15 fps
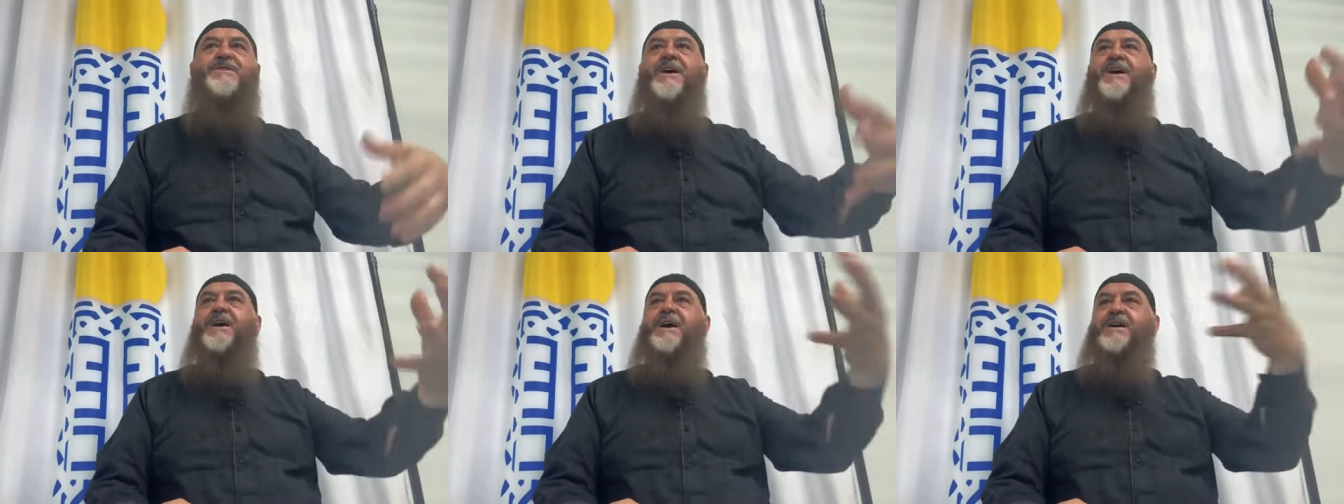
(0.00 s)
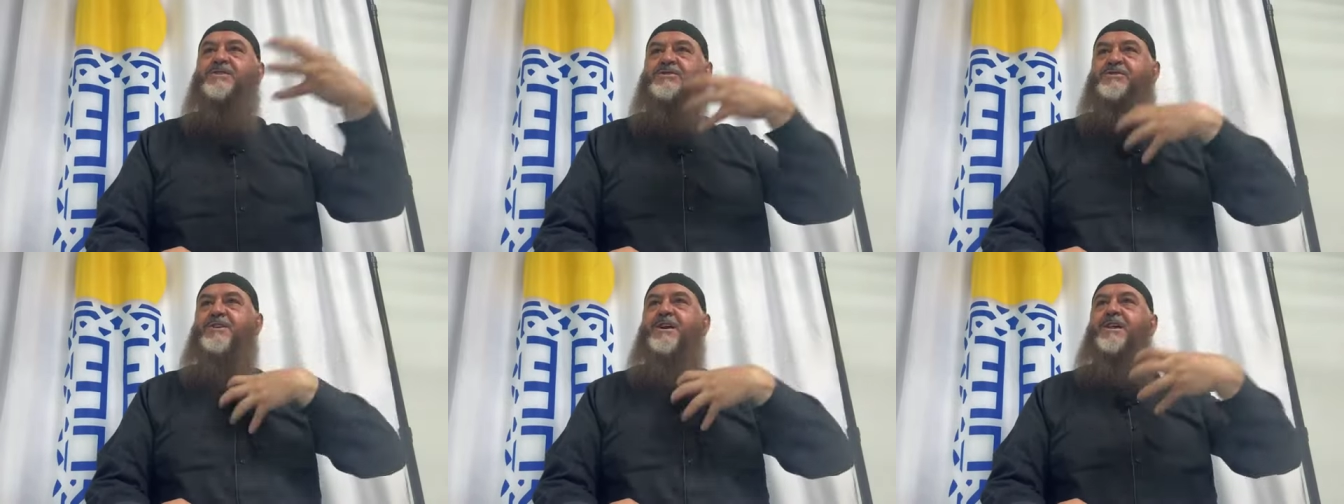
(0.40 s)
say
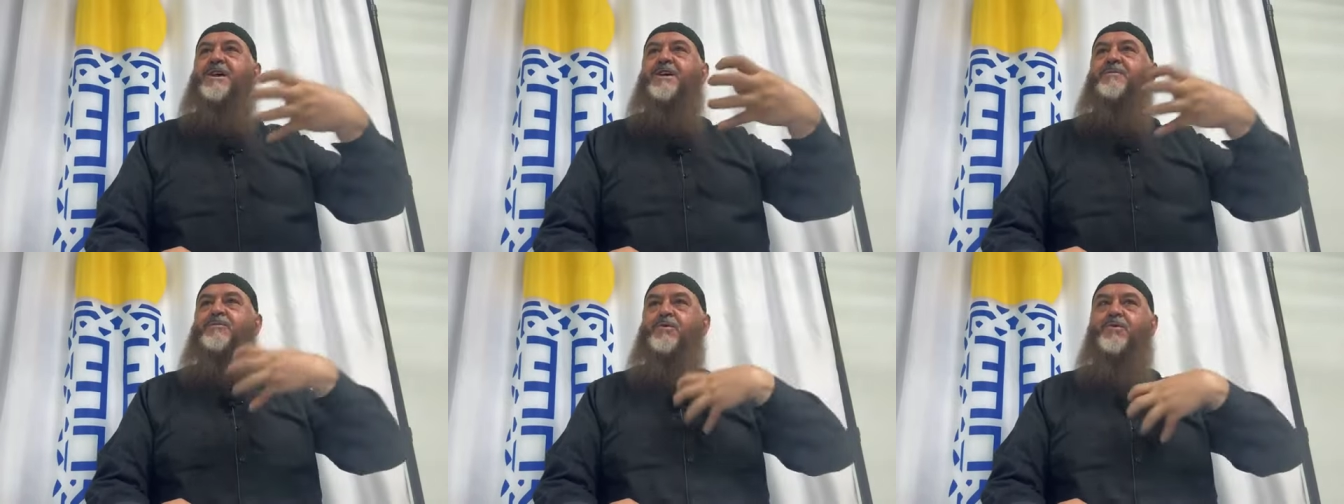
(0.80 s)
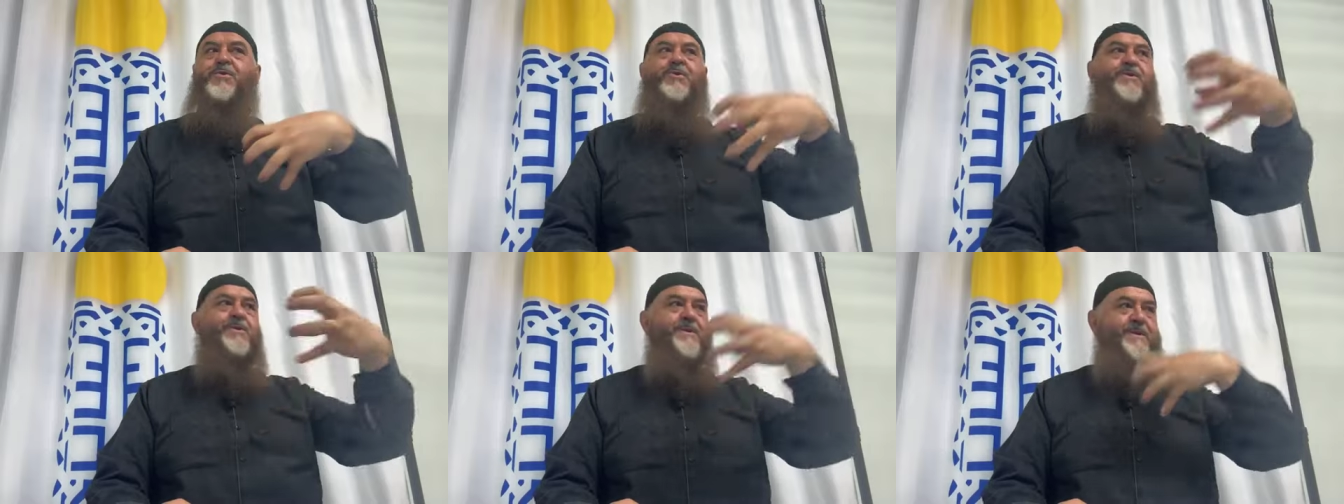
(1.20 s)

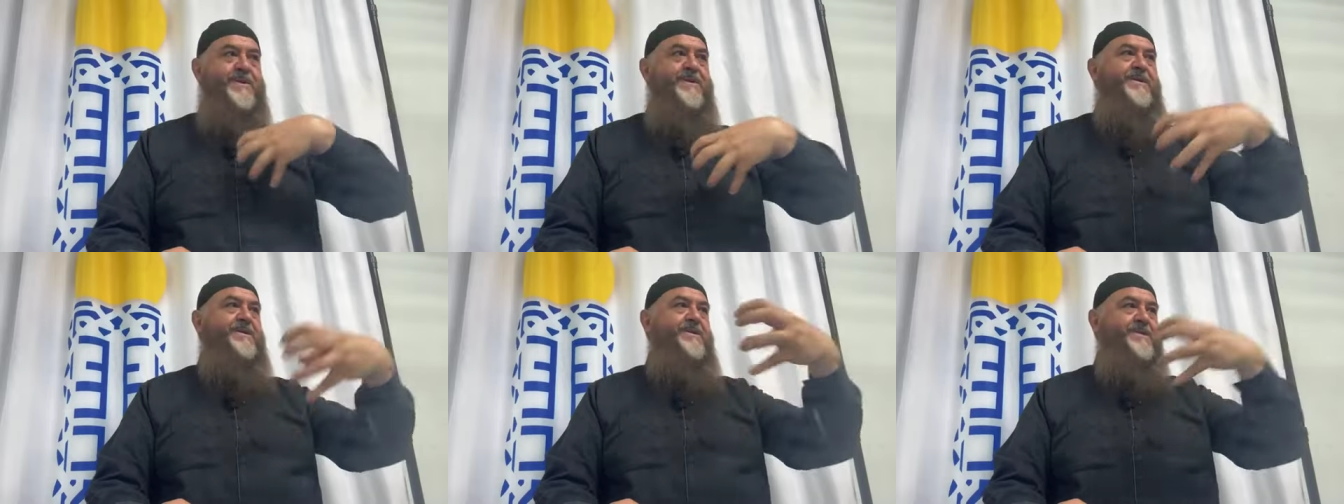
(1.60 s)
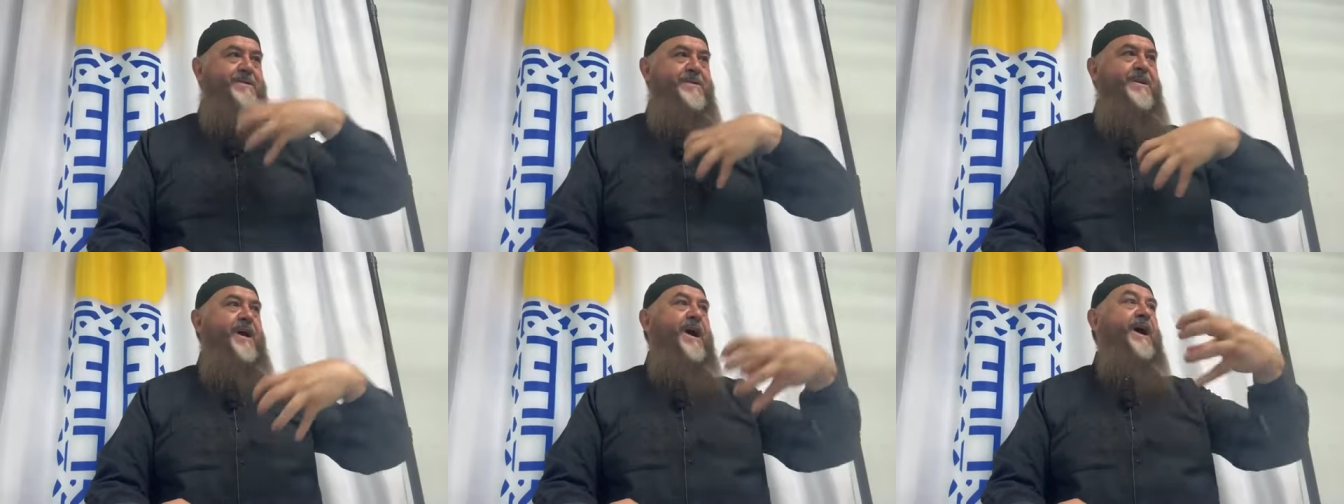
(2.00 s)
Assalamu
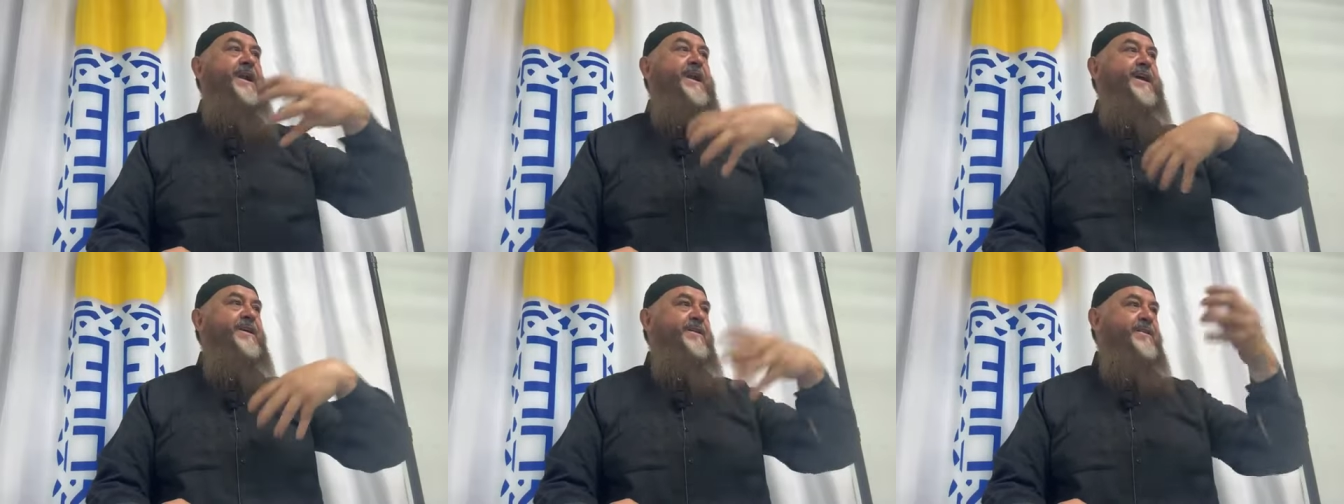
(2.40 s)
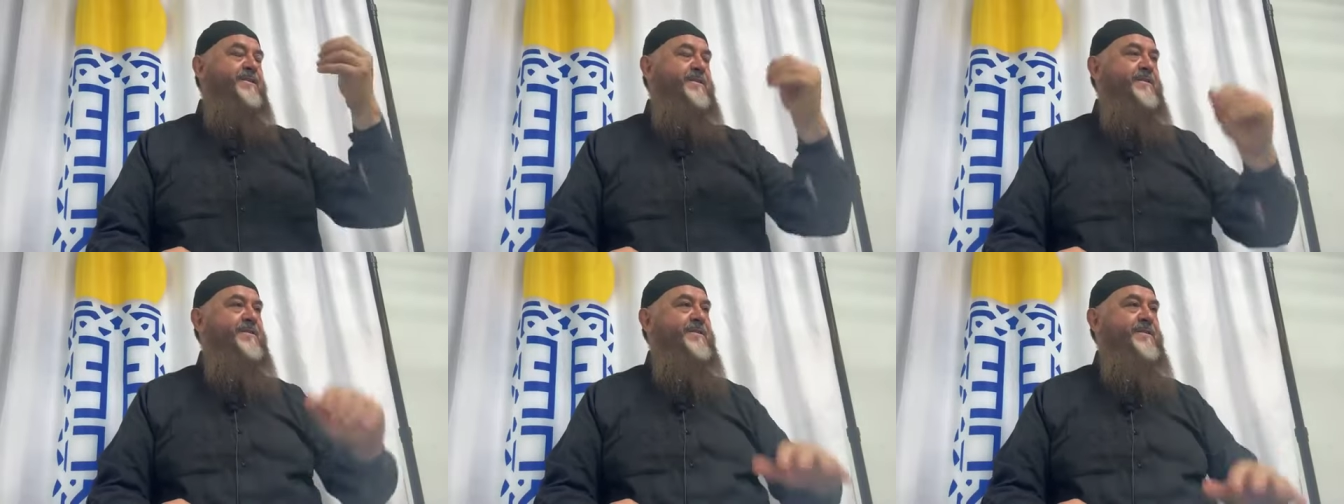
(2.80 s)
alayhi.